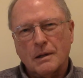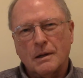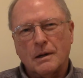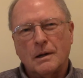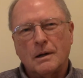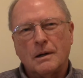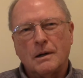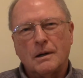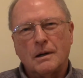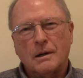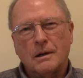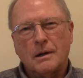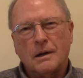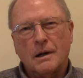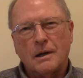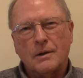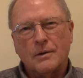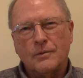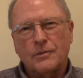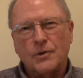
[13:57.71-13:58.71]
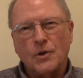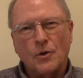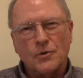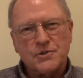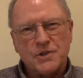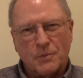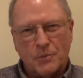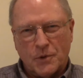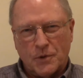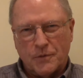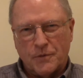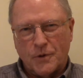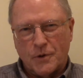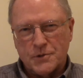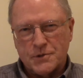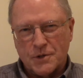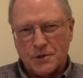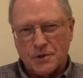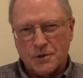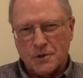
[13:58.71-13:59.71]
I know some of the
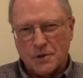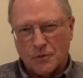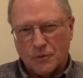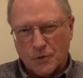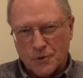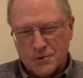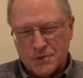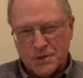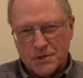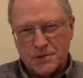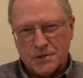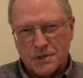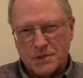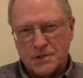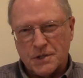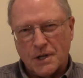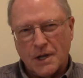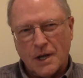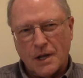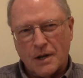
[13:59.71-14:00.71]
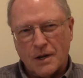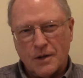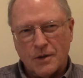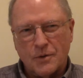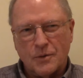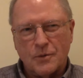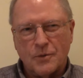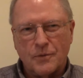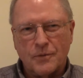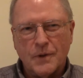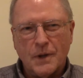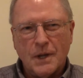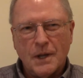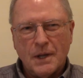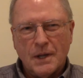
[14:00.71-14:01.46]
folks at the University of Cincinnati who've